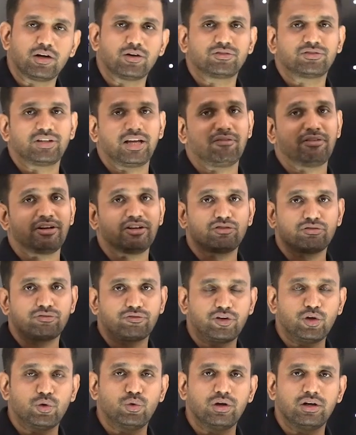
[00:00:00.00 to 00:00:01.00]
save its
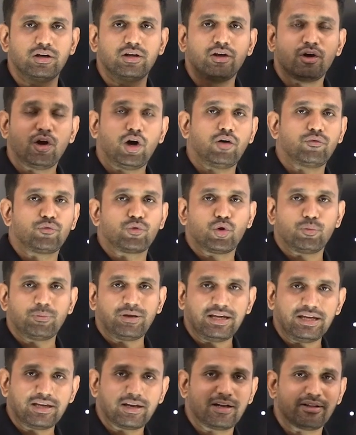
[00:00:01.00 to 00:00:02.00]
fuel of
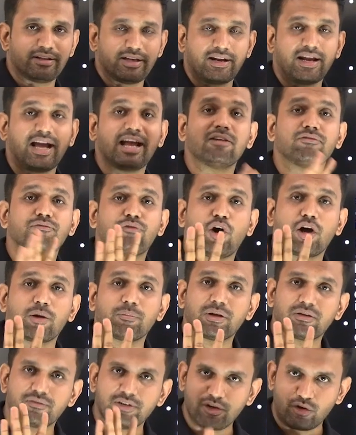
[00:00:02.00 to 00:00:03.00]
roaming here and there, and
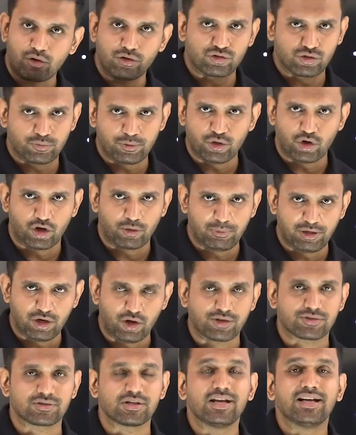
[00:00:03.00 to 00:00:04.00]
farmer will also not be
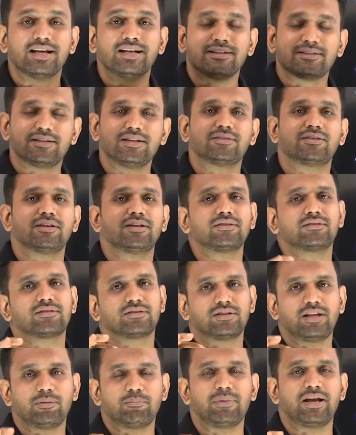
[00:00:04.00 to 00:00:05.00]
lost. This is
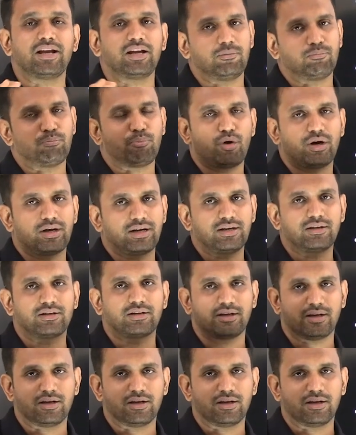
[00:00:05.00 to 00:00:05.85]
the main important